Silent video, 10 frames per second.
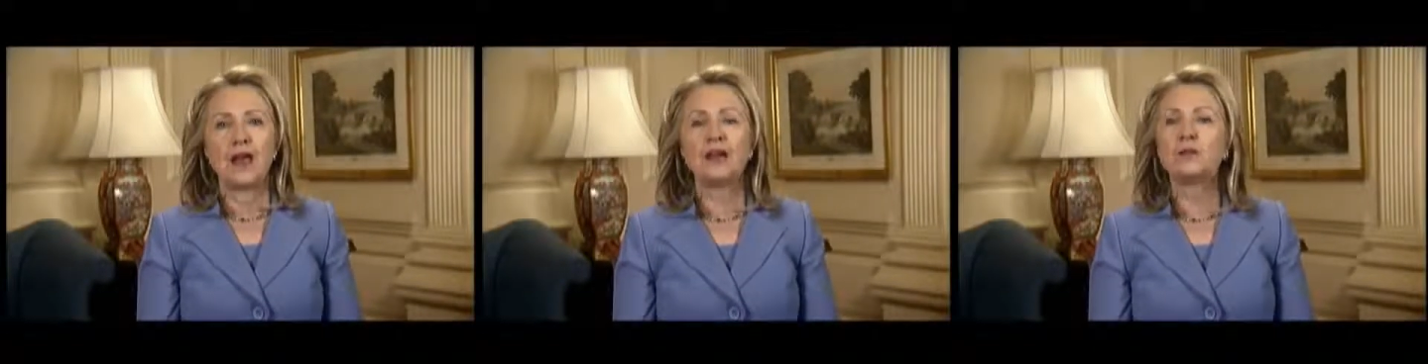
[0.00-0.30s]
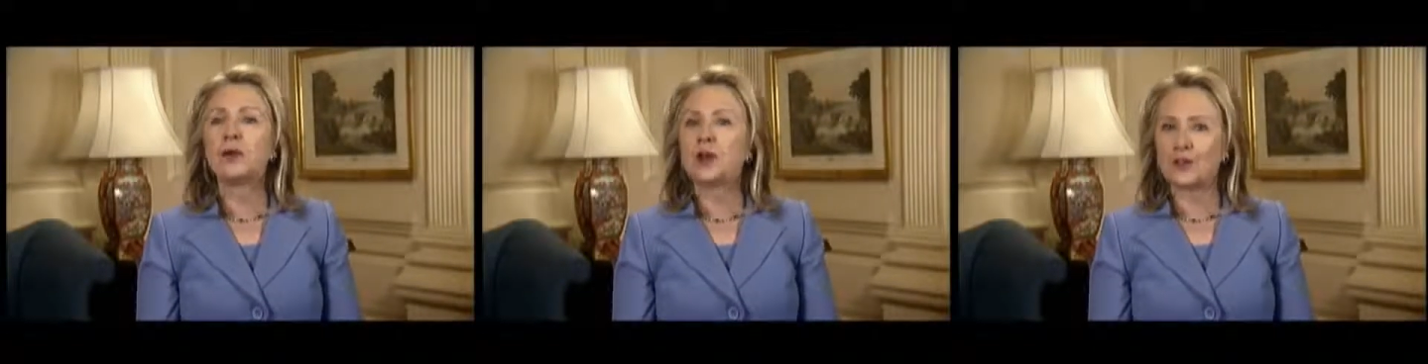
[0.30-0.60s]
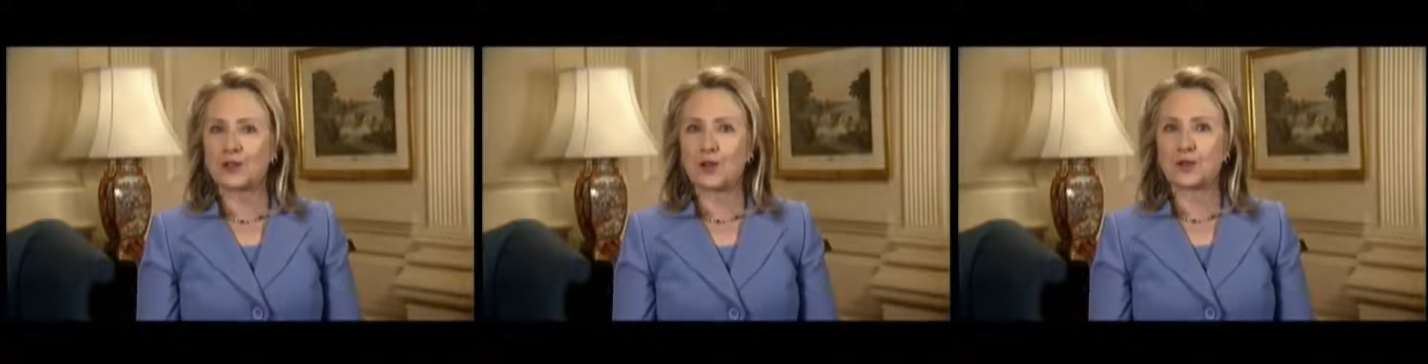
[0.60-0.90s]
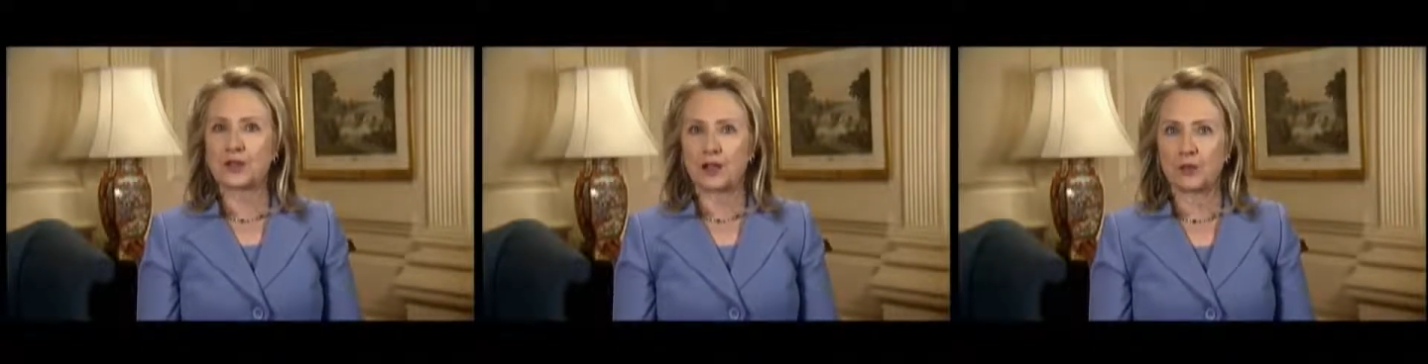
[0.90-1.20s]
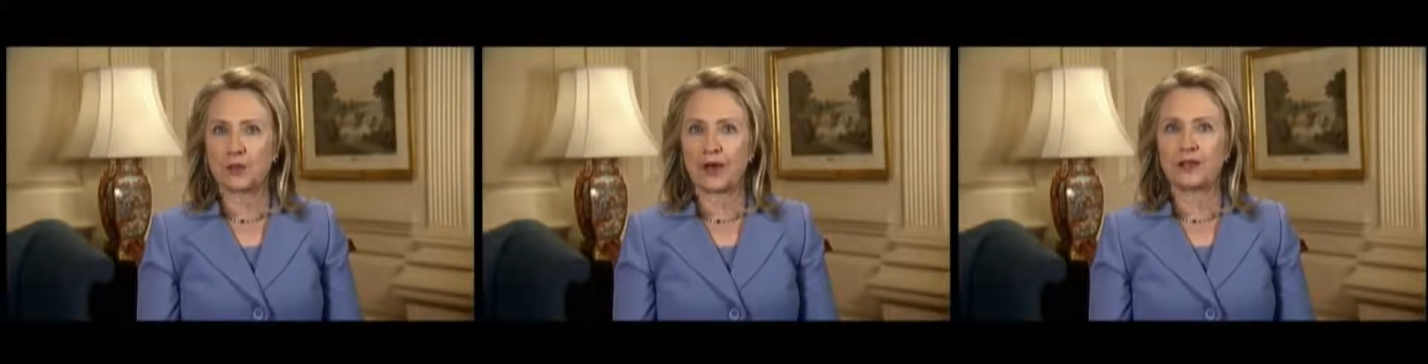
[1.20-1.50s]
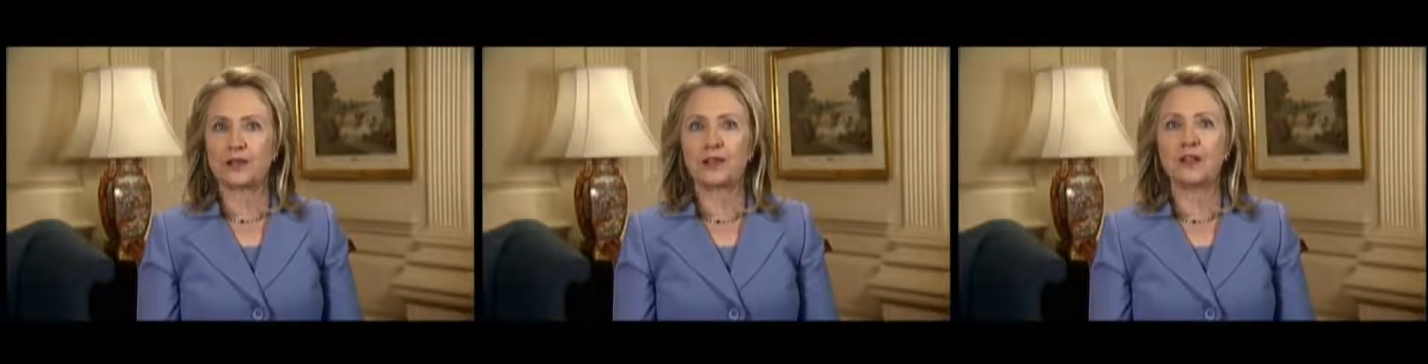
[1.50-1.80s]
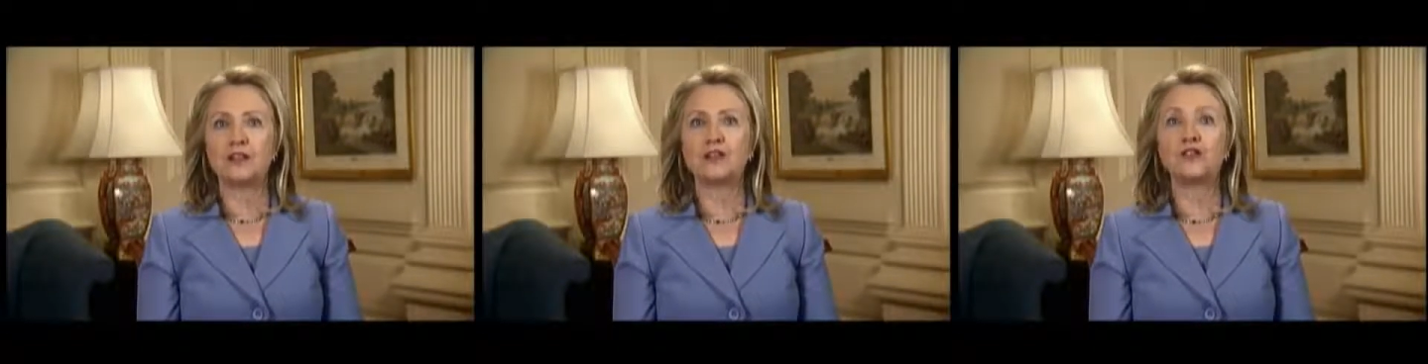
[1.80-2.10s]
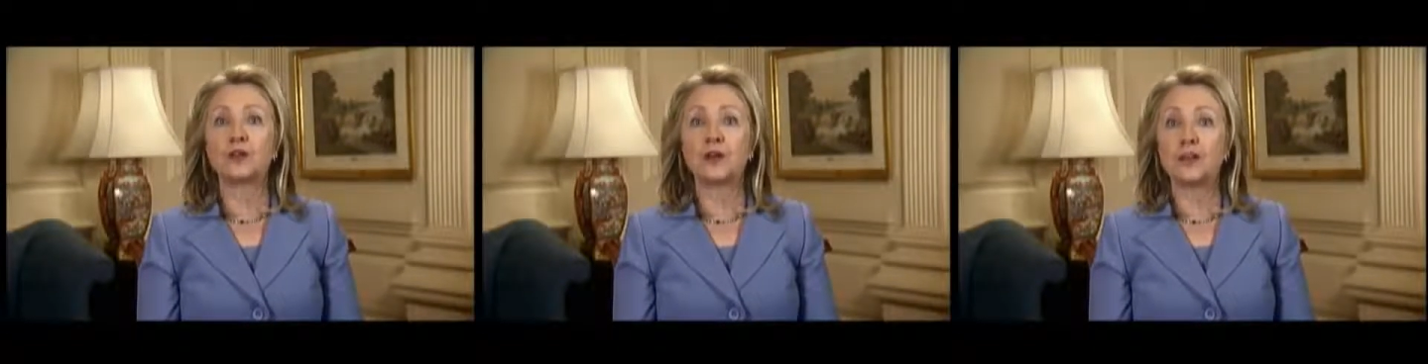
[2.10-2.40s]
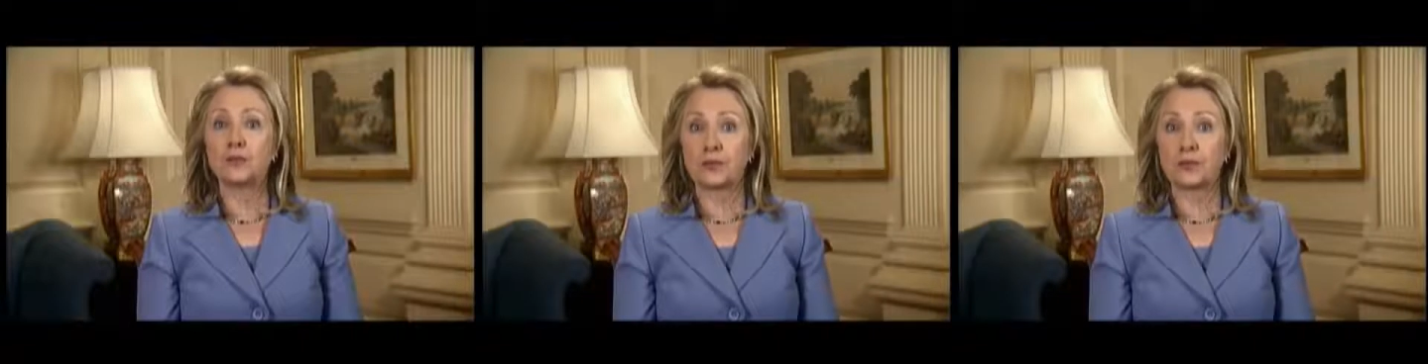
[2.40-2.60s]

And we also celebrate the enduring